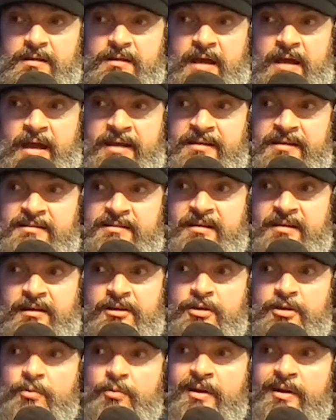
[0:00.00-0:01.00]
I could tell
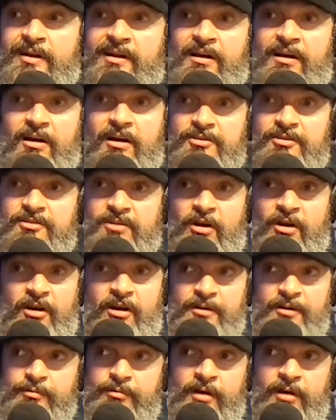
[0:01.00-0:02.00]
you when it all
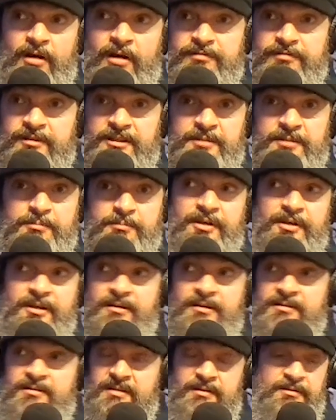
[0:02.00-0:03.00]
started roughly, but
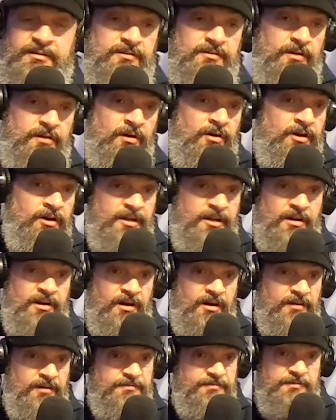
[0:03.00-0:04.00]
it's on and
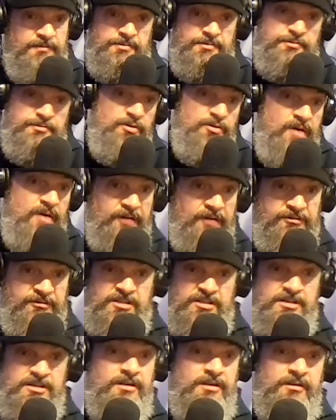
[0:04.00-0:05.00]
off throughout the
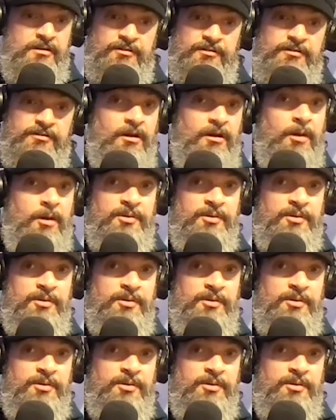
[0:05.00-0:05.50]
years up